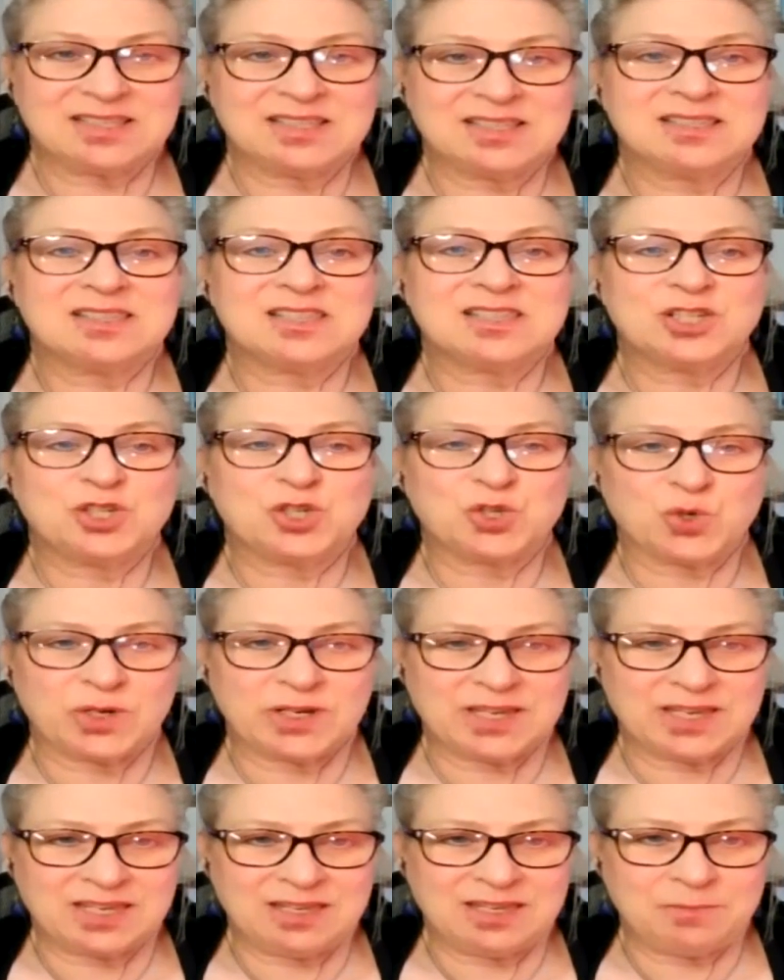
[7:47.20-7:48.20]
will is sort of
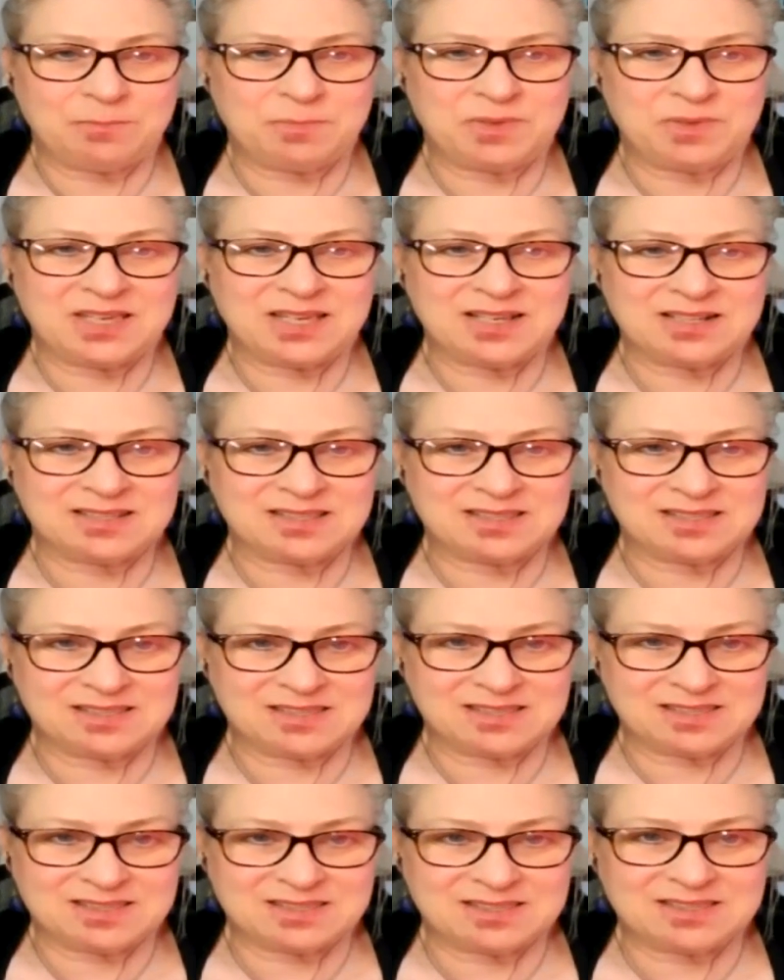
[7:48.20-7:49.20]
spit out something
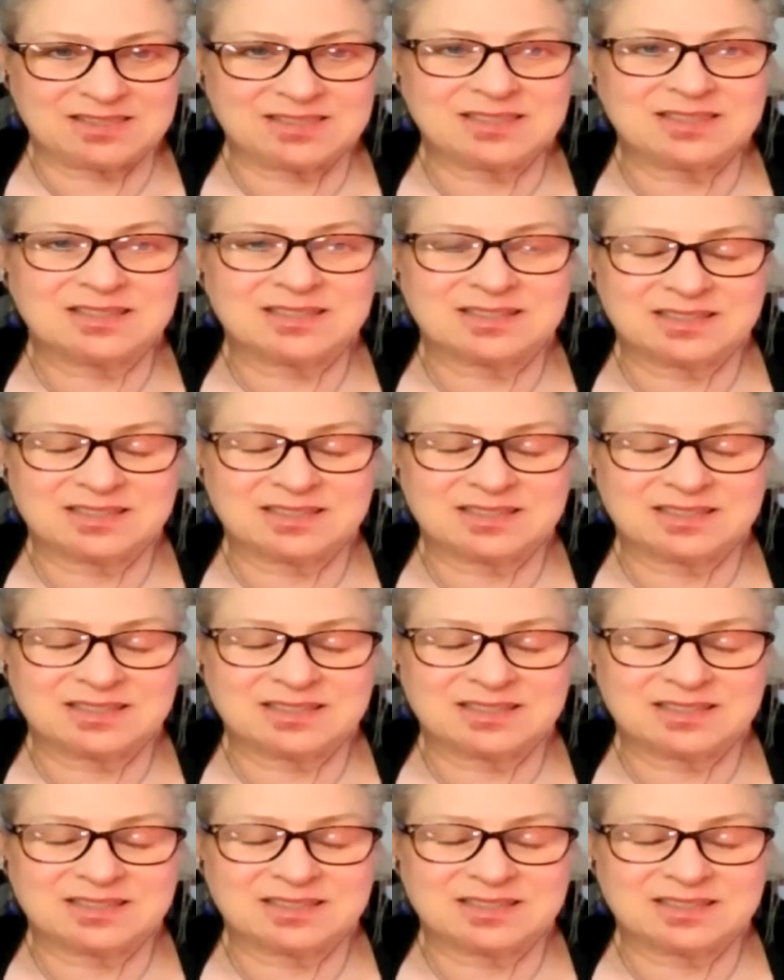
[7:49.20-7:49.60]
that, you know,